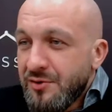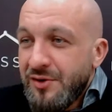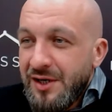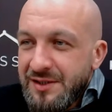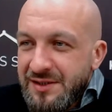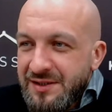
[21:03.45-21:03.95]

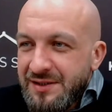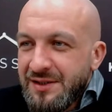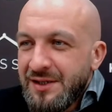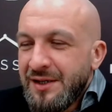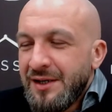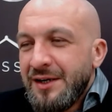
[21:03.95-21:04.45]
crazy
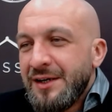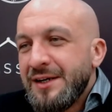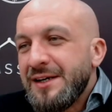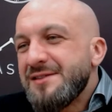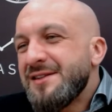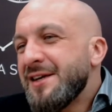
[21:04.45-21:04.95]

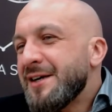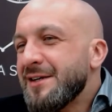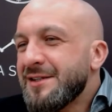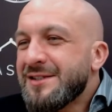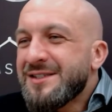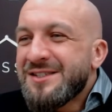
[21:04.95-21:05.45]
that
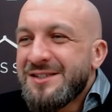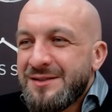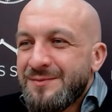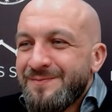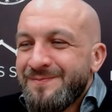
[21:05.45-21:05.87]
it's